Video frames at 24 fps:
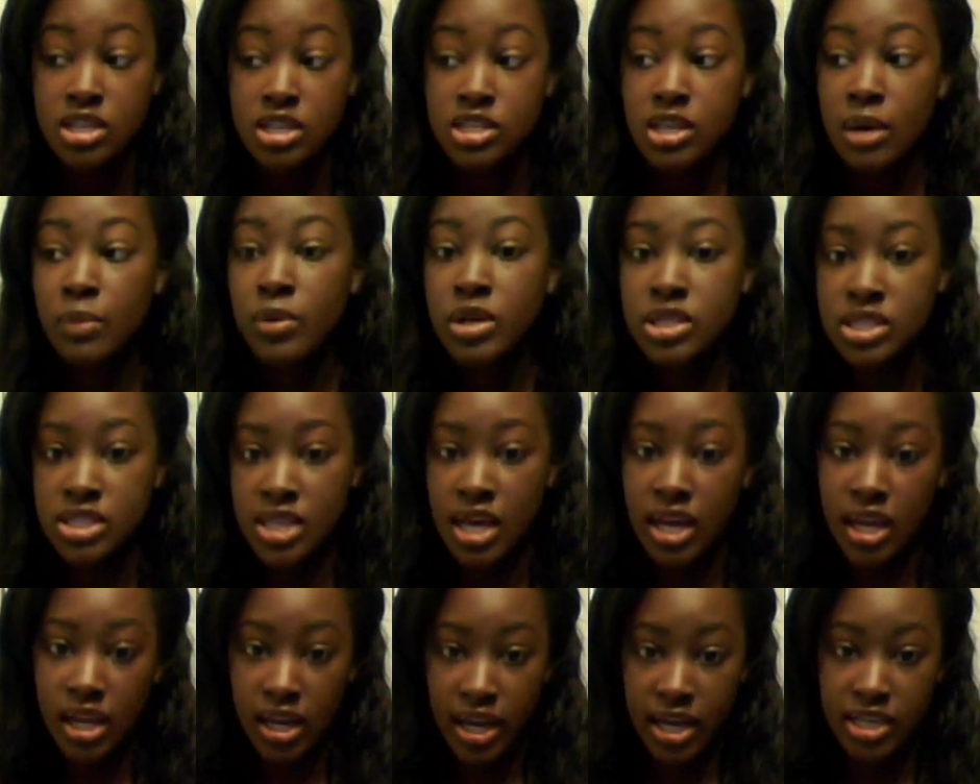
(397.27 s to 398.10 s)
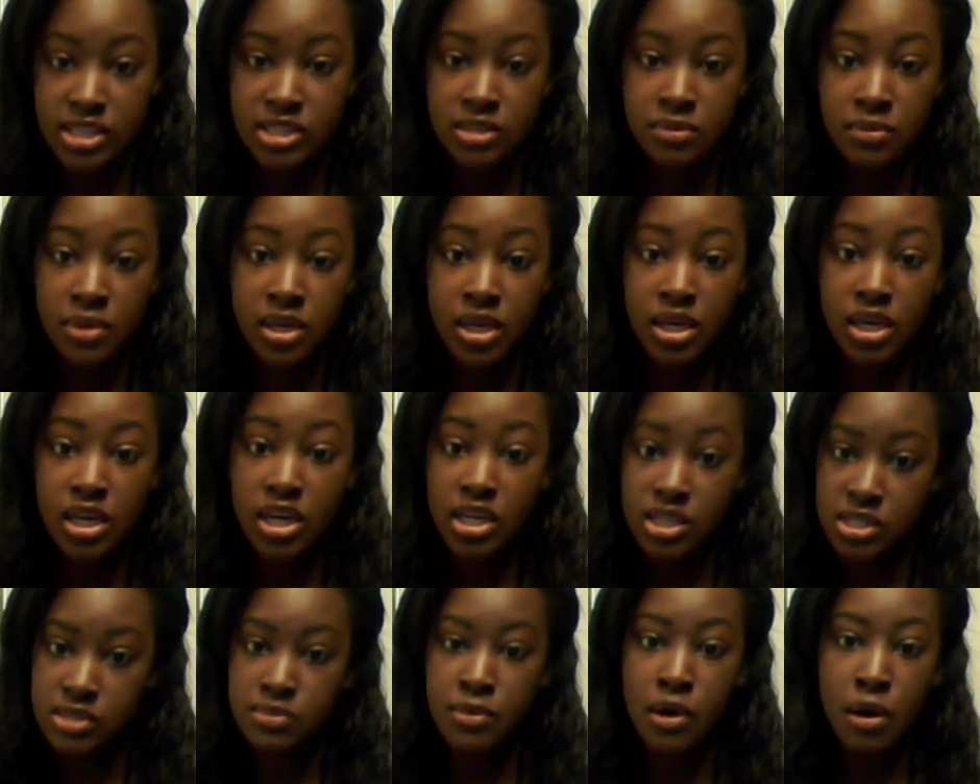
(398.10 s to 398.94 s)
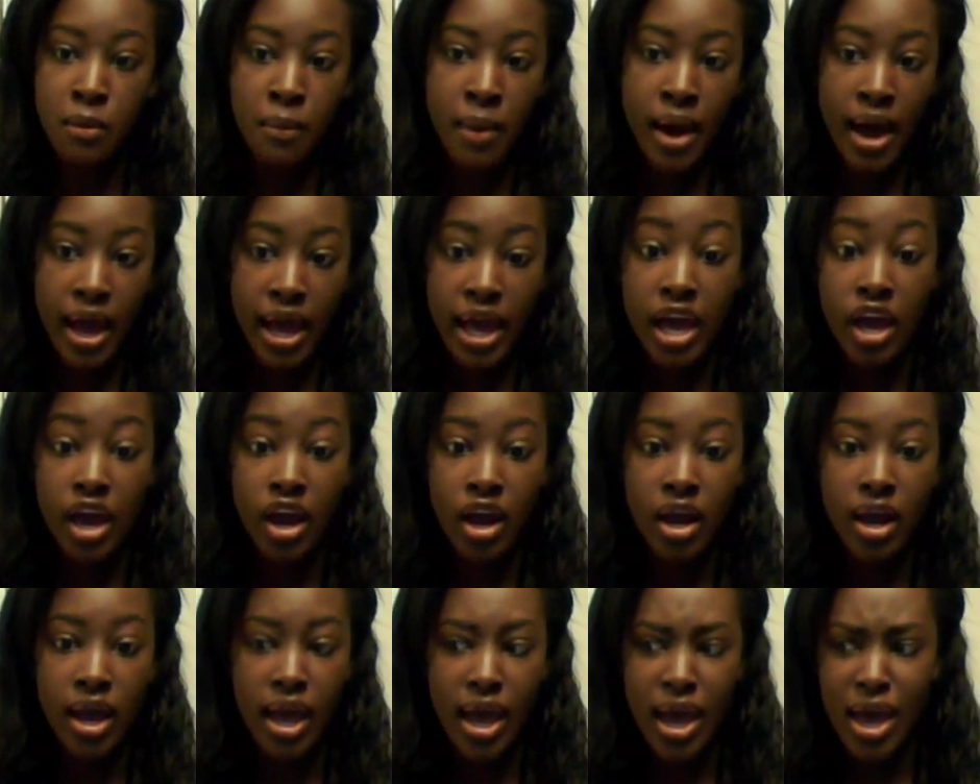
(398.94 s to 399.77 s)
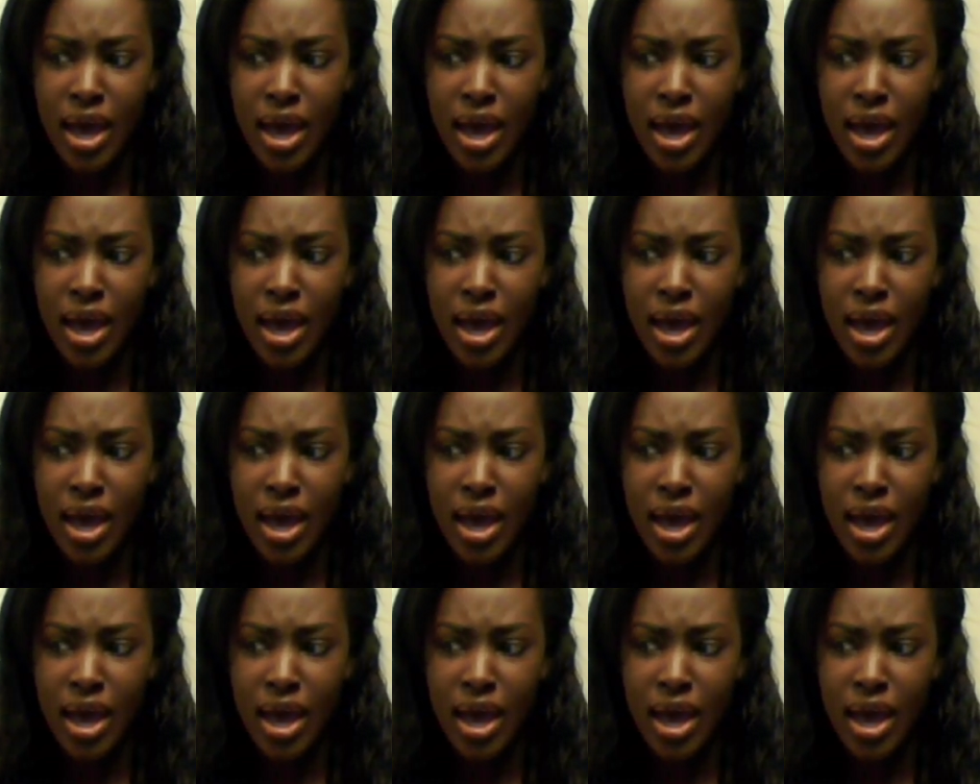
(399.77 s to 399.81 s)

Someone standing next to me could smell my hair.